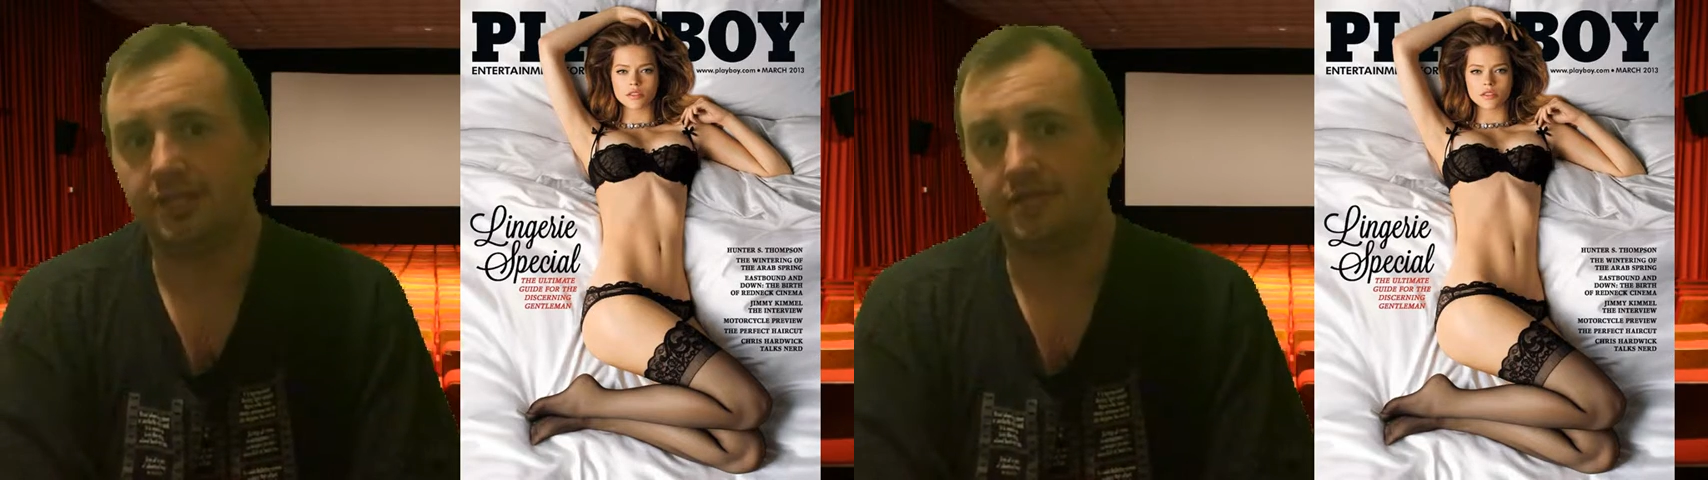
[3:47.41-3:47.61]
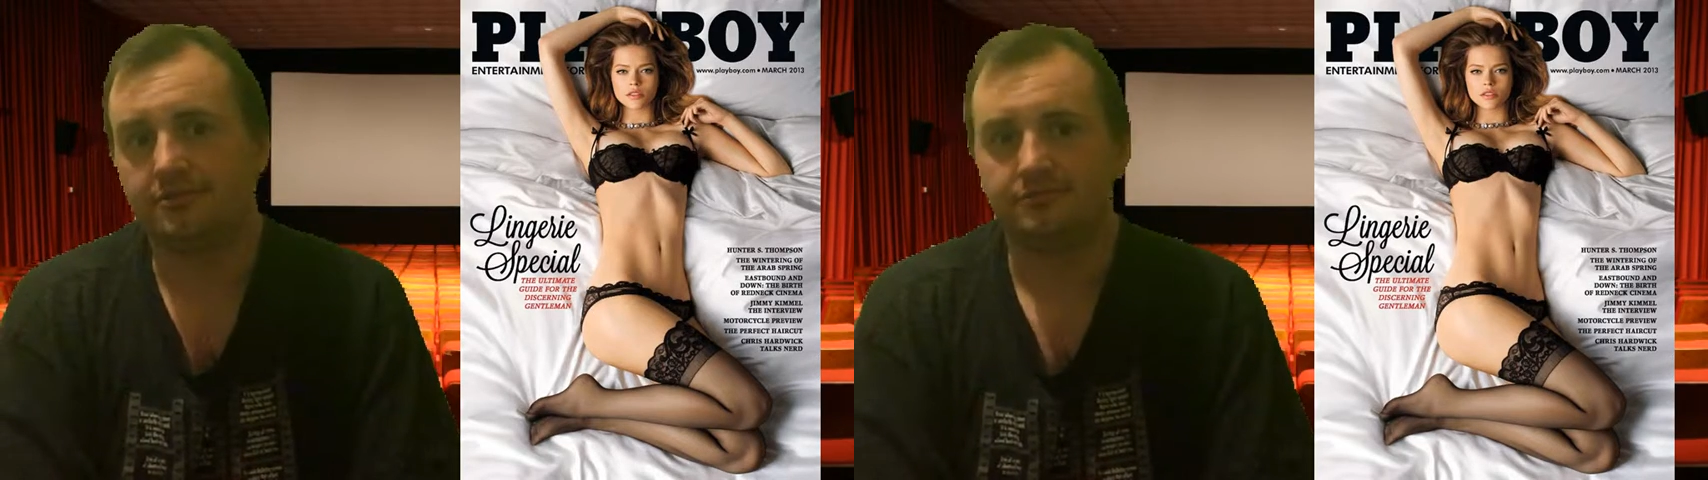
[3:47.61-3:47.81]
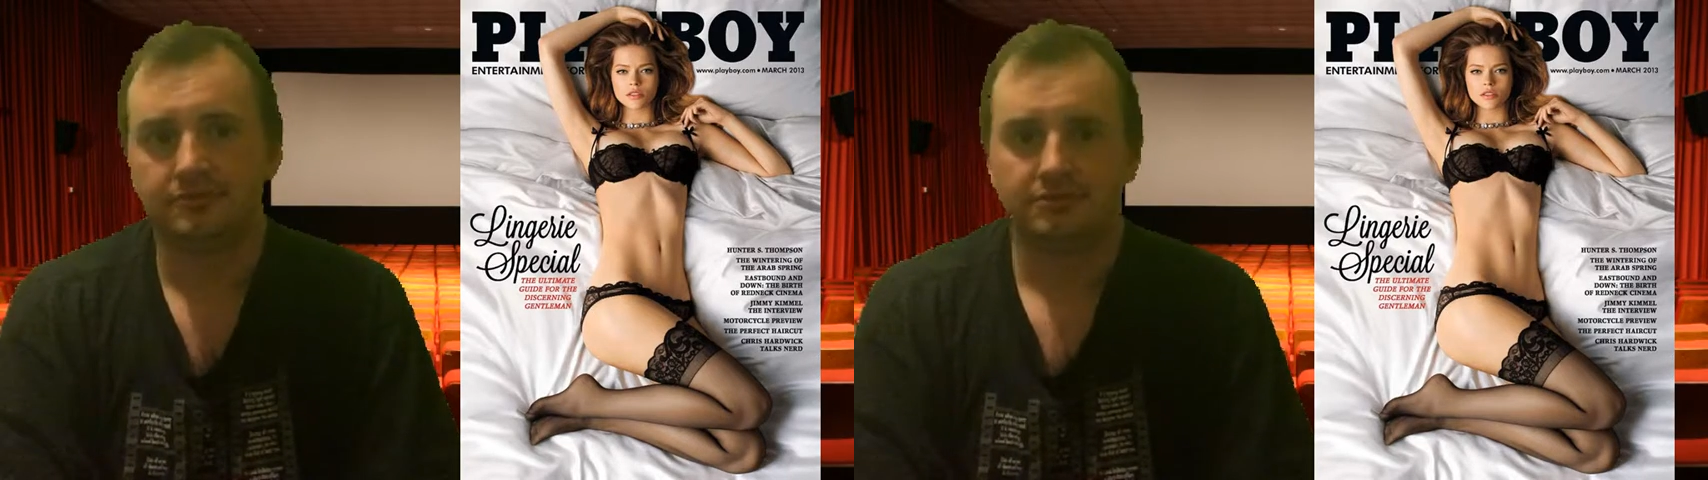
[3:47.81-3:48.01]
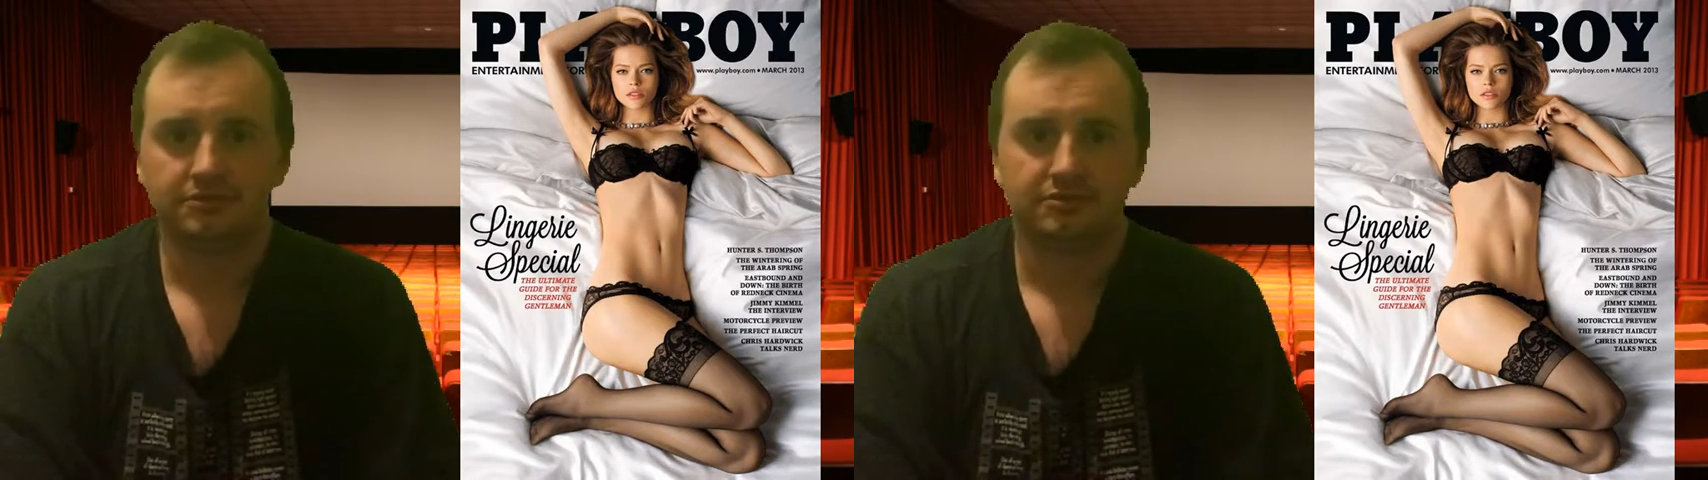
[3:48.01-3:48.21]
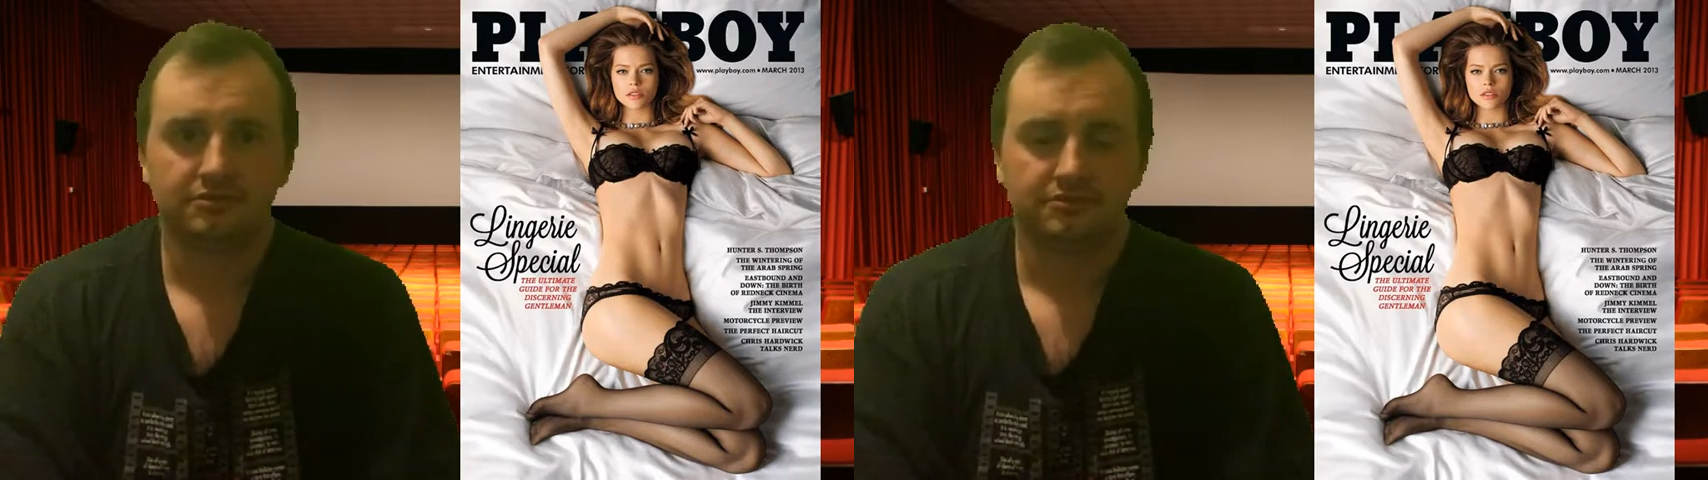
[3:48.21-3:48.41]
men.
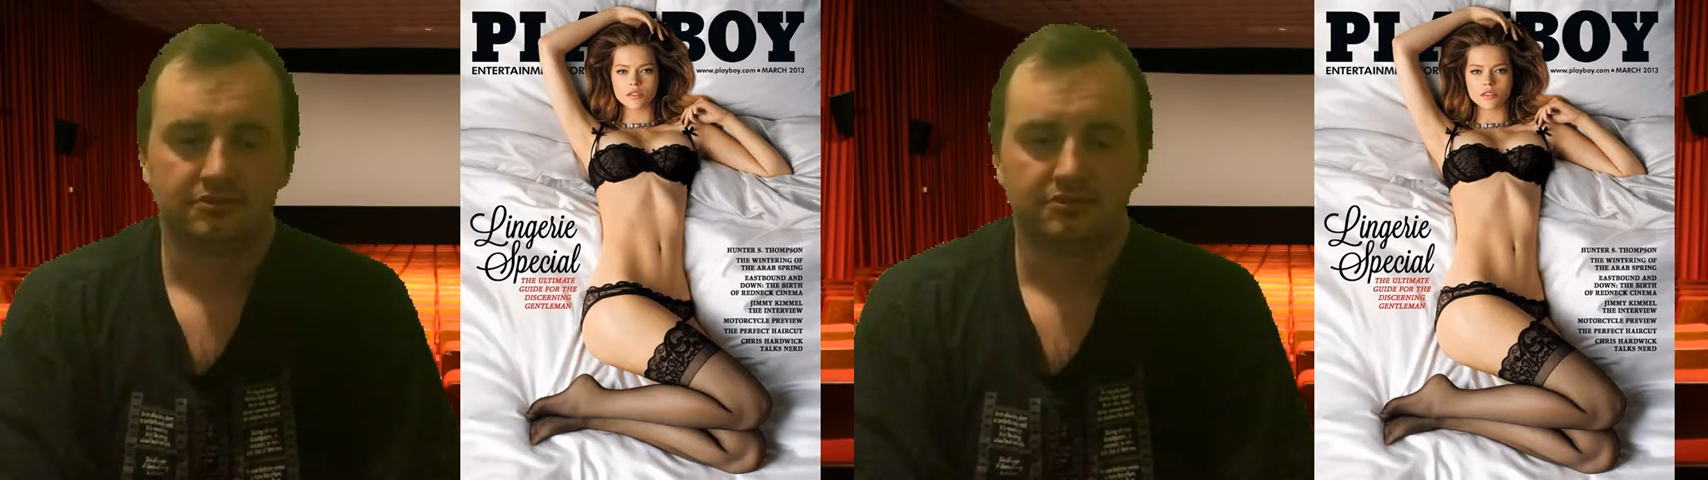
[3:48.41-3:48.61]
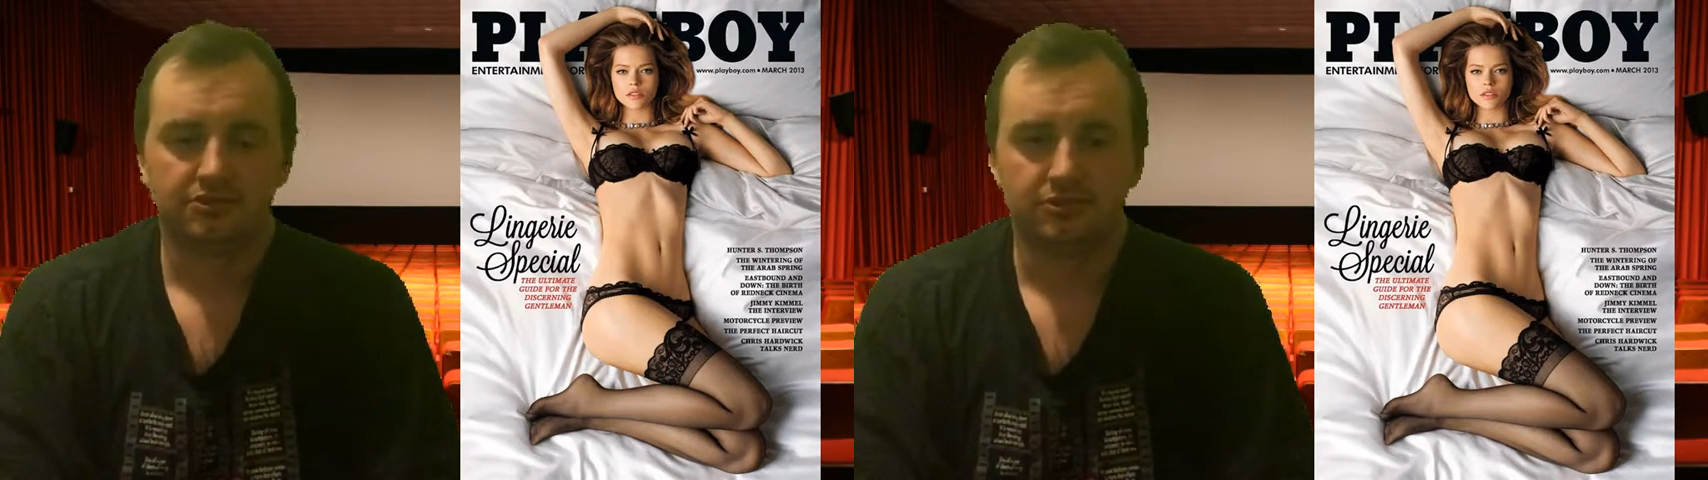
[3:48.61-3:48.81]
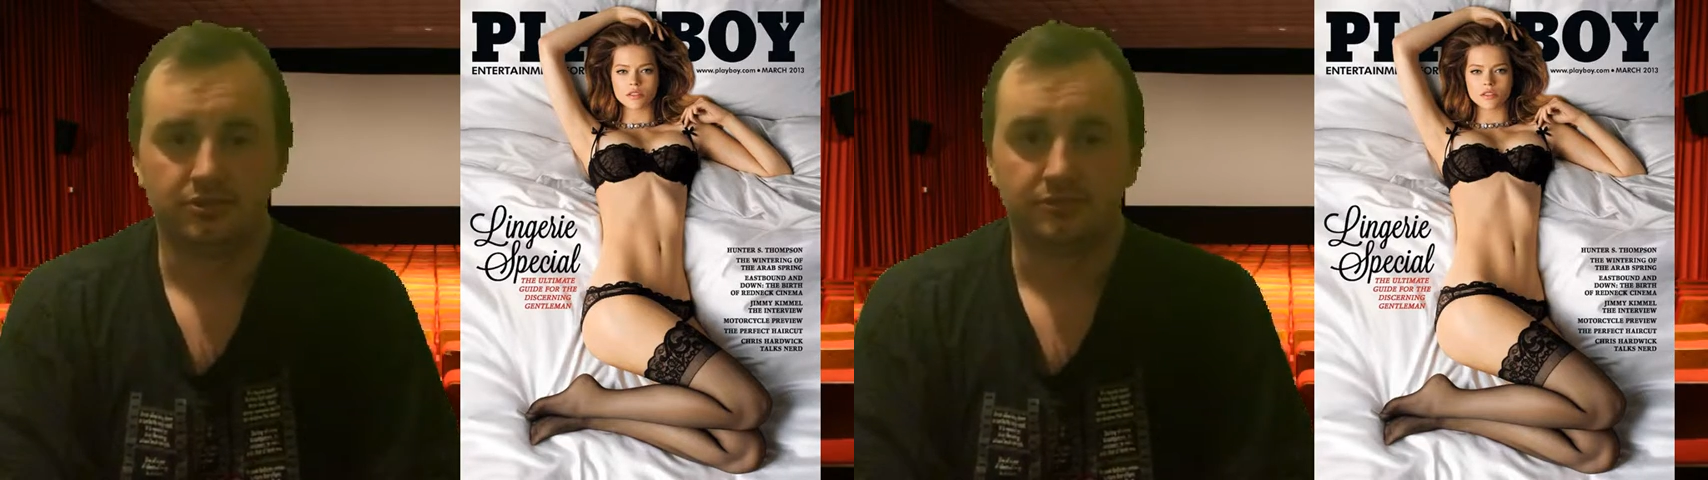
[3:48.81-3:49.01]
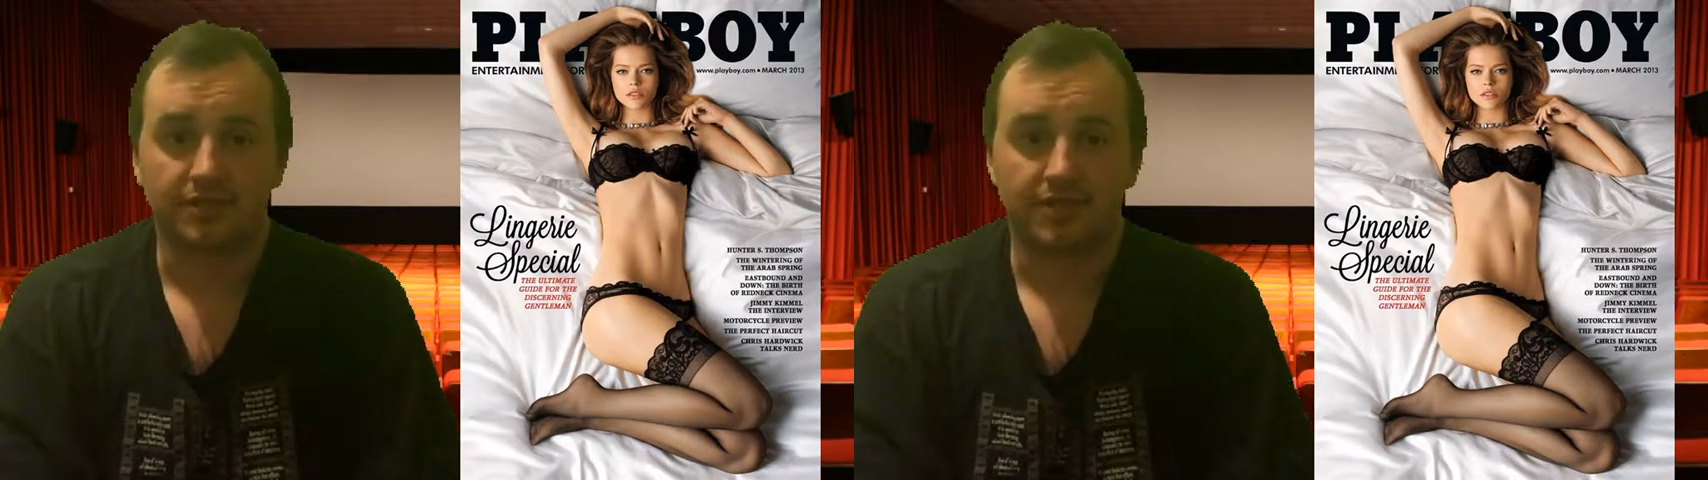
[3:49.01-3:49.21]
So,